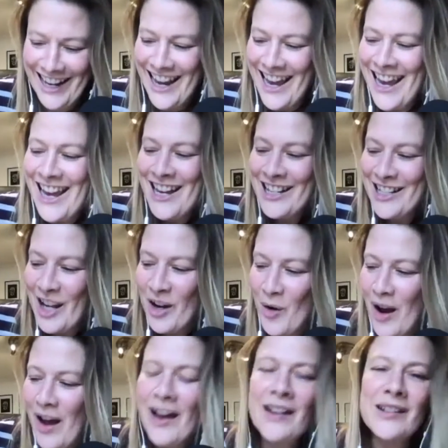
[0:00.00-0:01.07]
So
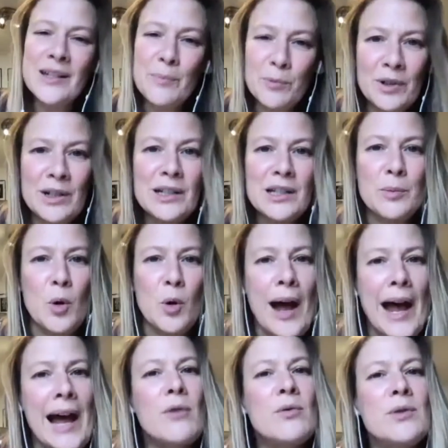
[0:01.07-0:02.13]
as a principal,
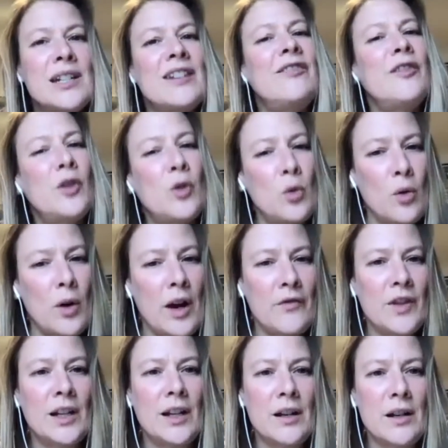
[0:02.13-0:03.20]
how difficult have the
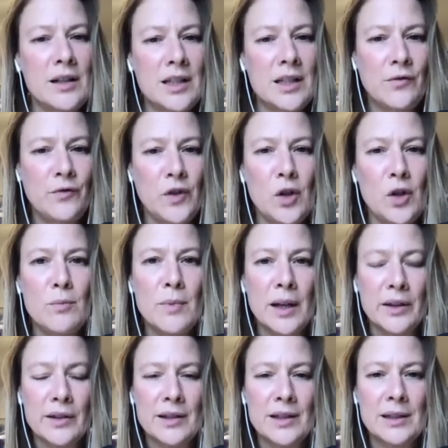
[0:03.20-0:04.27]
last few
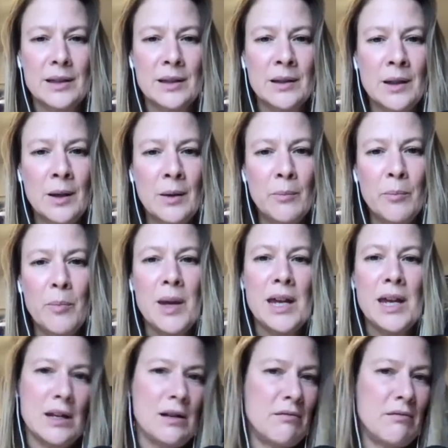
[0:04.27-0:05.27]
months been?